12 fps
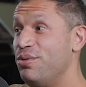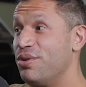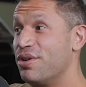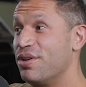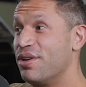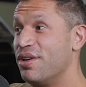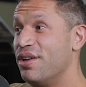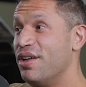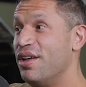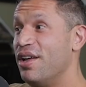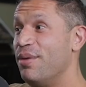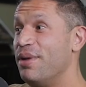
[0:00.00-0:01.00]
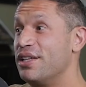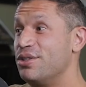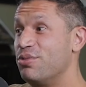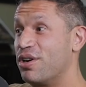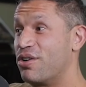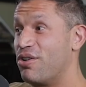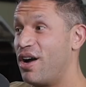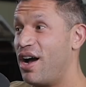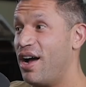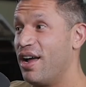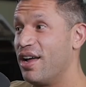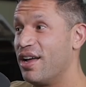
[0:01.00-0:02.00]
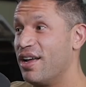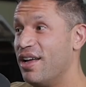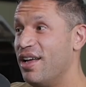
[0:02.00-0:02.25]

to puke. Yeah. It makes you want to cry.